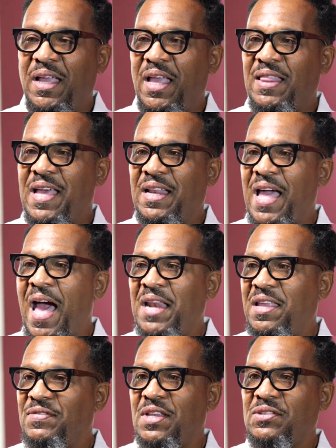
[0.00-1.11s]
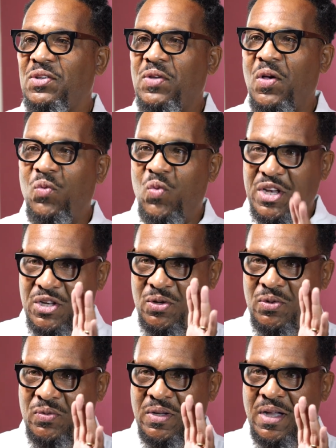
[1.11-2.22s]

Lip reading: and that God gives us a window,